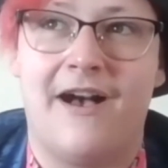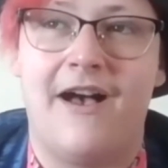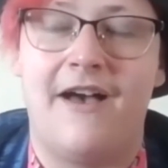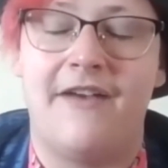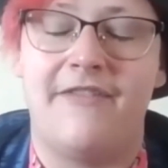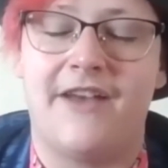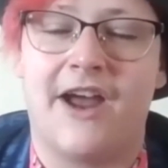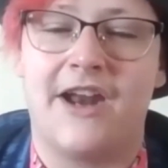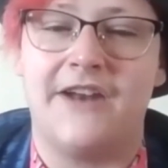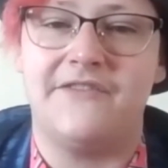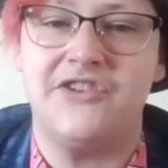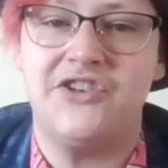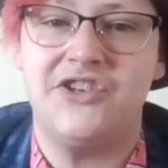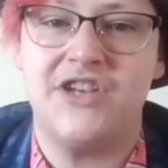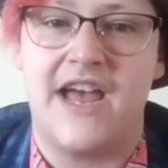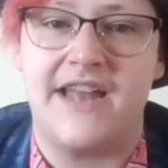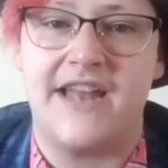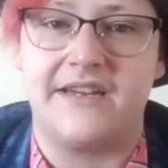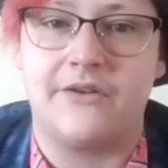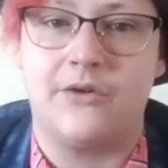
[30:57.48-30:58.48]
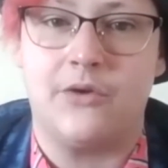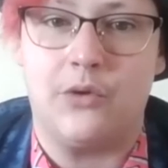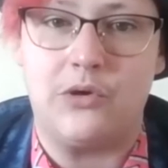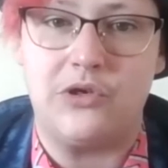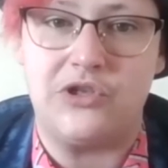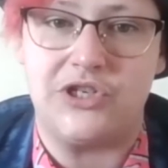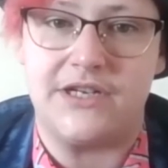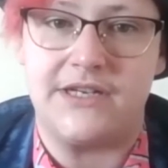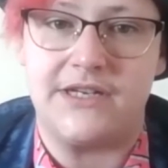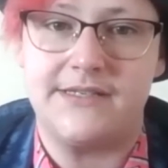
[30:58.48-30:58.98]
the kind of cheddar
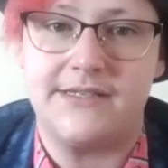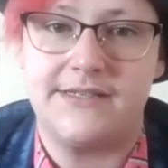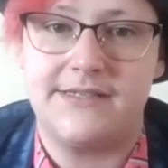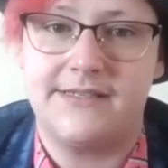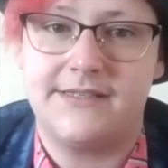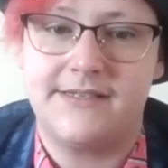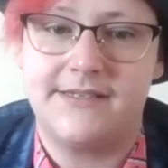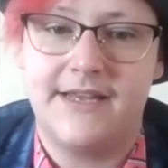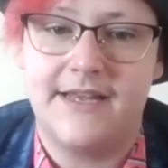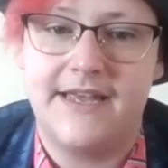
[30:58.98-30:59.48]
gorgeous